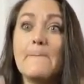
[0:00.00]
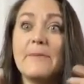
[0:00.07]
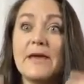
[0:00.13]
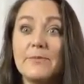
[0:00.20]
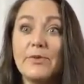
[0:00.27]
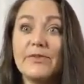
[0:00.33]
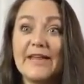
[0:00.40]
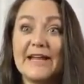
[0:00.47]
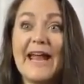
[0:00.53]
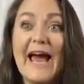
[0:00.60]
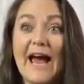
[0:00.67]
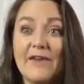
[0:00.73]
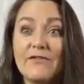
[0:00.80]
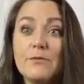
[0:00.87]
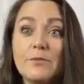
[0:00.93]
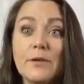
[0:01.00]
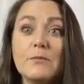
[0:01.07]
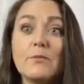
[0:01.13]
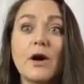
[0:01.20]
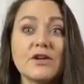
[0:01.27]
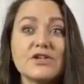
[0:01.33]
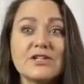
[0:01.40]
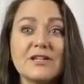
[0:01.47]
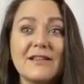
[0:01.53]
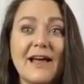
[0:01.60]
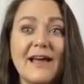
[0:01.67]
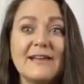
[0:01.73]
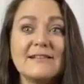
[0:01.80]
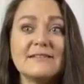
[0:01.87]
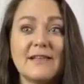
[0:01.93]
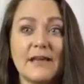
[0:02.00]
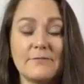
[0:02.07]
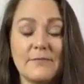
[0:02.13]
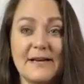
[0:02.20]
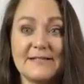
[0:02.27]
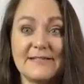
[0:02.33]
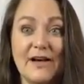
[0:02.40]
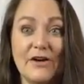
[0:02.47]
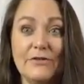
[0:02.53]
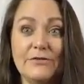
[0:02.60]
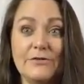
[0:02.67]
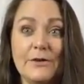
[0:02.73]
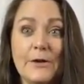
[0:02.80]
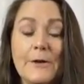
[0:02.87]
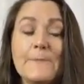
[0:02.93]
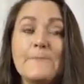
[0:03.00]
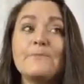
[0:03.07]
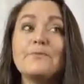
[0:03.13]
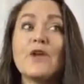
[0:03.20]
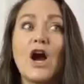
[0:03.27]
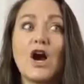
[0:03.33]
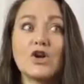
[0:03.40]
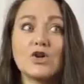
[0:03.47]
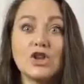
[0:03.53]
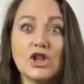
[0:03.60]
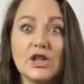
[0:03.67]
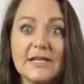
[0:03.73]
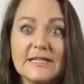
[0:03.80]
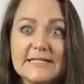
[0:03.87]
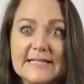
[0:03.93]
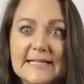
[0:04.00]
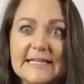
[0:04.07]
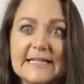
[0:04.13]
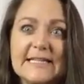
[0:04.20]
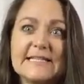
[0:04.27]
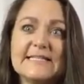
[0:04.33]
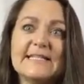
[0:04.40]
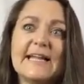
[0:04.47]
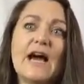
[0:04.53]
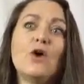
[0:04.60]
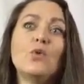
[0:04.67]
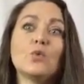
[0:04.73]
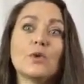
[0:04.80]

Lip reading: people that haven't been marginalized, like myself, are listening to this now.